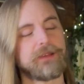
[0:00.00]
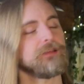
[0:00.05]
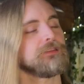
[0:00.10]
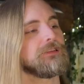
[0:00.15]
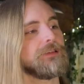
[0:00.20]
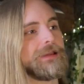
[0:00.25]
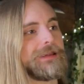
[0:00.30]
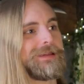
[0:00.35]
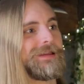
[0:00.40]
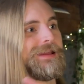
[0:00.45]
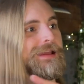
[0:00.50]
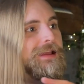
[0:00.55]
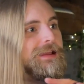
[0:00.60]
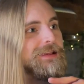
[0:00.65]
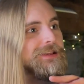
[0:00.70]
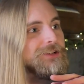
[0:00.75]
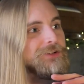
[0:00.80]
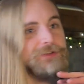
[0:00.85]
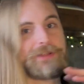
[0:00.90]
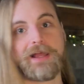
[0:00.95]
that's like
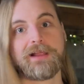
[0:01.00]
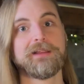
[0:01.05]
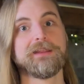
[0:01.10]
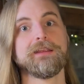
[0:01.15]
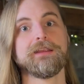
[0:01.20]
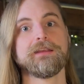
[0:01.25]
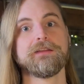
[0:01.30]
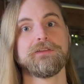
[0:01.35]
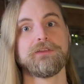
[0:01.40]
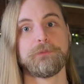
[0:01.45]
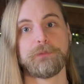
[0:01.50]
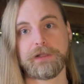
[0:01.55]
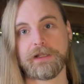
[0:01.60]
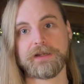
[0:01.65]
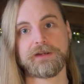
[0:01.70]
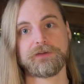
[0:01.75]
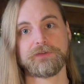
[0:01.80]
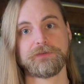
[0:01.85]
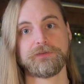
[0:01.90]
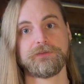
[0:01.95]
you're telling the
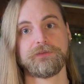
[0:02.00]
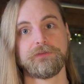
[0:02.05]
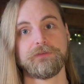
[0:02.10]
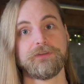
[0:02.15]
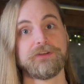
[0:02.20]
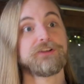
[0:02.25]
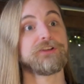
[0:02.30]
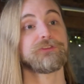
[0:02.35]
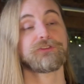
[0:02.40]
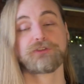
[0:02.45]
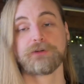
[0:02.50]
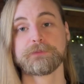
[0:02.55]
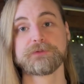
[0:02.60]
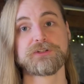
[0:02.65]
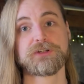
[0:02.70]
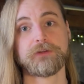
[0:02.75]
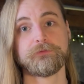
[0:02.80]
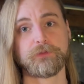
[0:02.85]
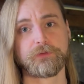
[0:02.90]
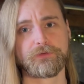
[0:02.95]
players the
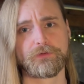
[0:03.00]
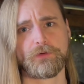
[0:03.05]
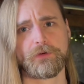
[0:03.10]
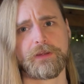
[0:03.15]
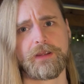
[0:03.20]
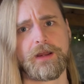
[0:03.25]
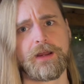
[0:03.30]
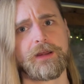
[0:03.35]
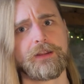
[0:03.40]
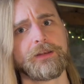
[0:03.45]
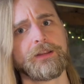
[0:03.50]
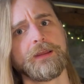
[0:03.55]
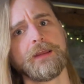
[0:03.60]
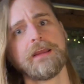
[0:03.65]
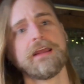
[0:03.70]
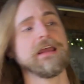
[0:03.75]
description of what's going on,